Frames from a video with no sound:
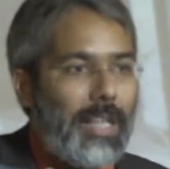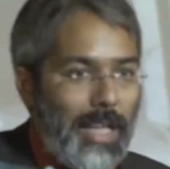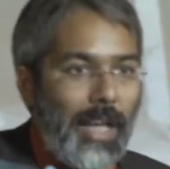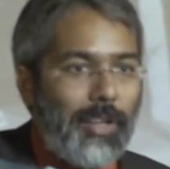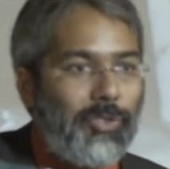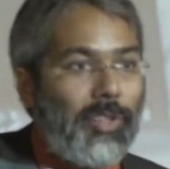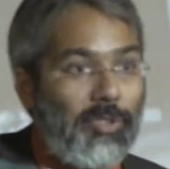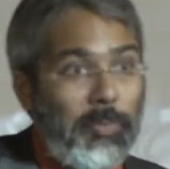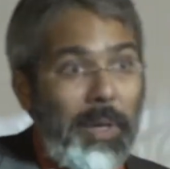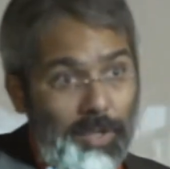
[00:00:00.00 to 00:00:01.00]
Yeah, so I'll
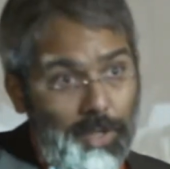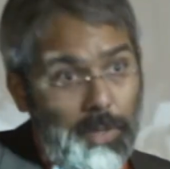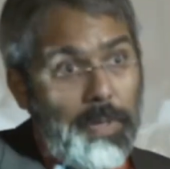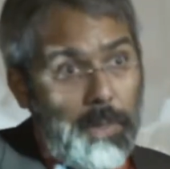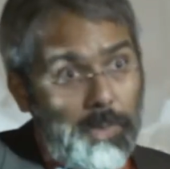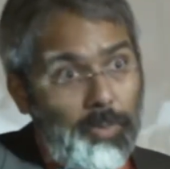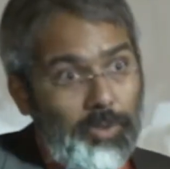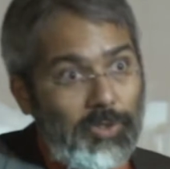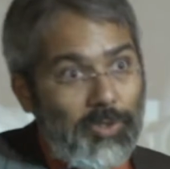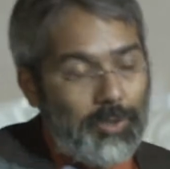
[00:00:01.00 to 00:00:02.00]
expand on the paper
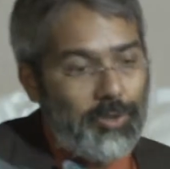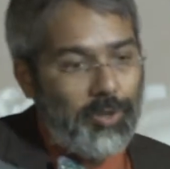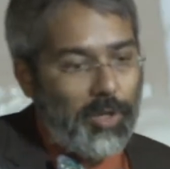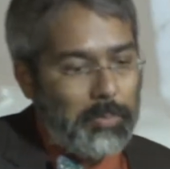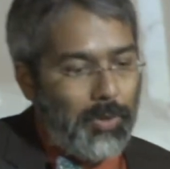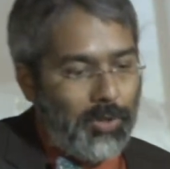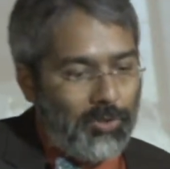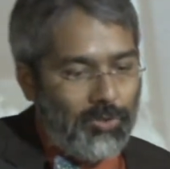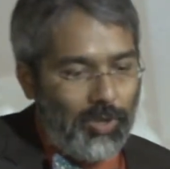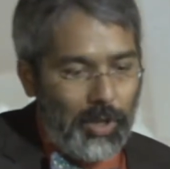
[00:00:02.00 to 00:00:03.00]
versus electronic
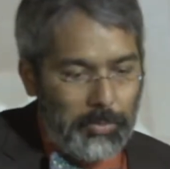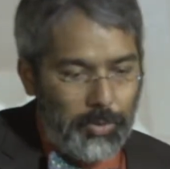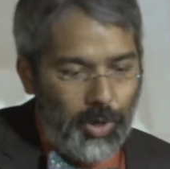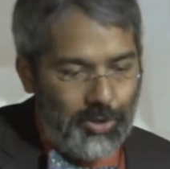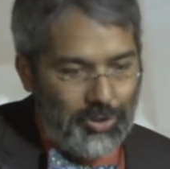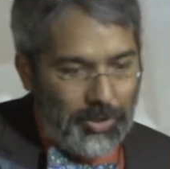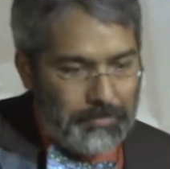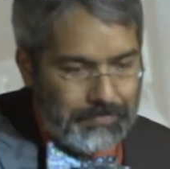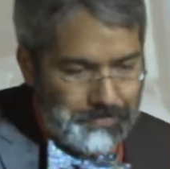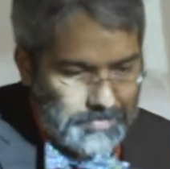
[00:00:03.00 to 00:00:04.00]
books question.
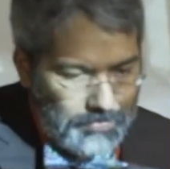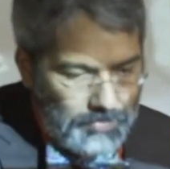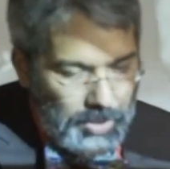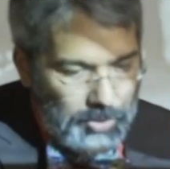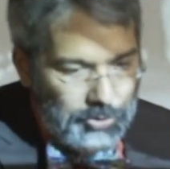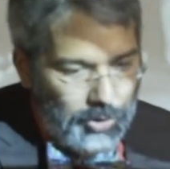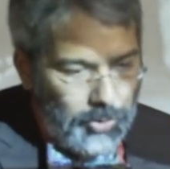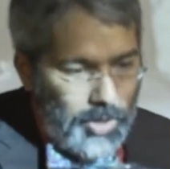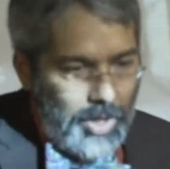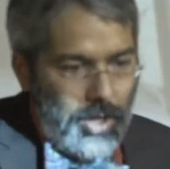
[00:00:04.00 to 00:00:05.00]

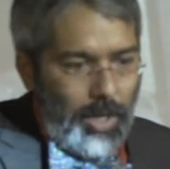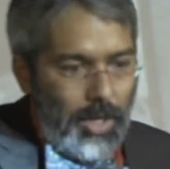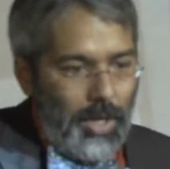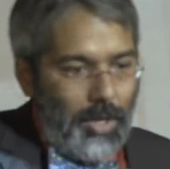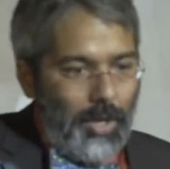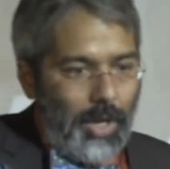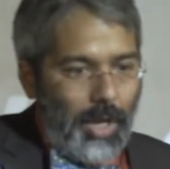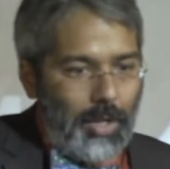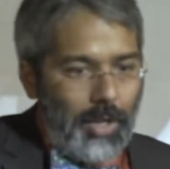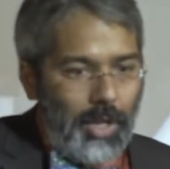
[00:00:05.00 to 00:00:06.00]
So
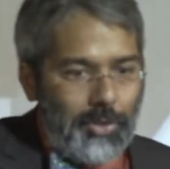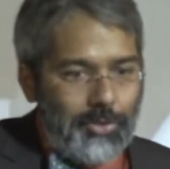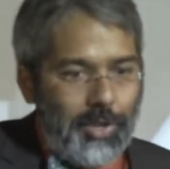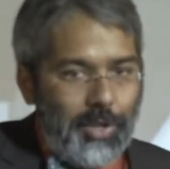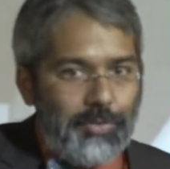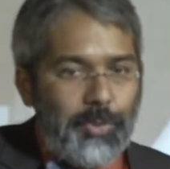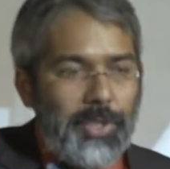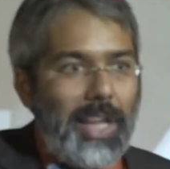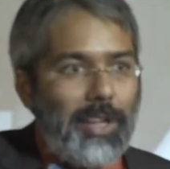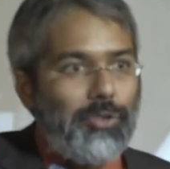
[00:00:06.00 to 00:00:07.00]
I'll start off with
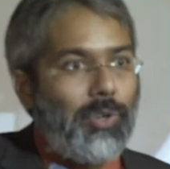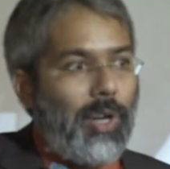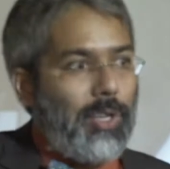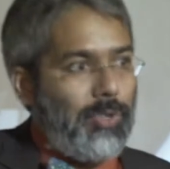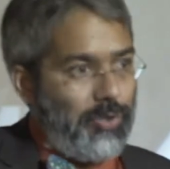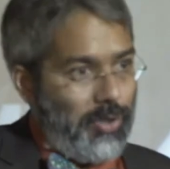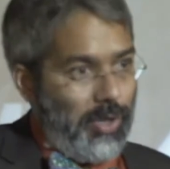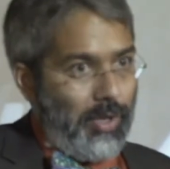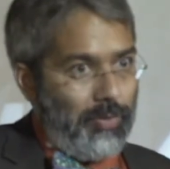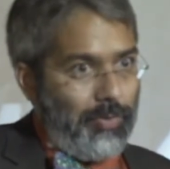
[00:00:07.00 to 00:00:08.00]
the answer I used to
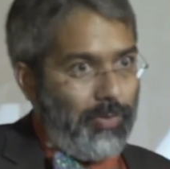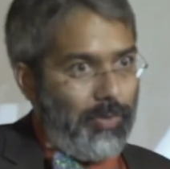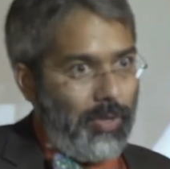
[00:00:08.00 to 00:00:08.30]
give,